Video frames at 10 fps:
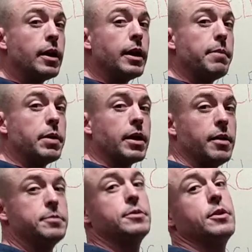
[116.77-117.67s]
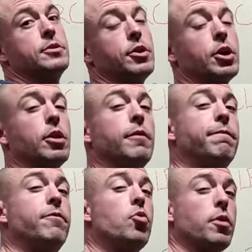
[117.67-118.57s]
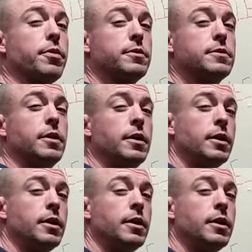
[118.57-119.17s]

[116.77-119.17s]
it becomes the circle of fourths.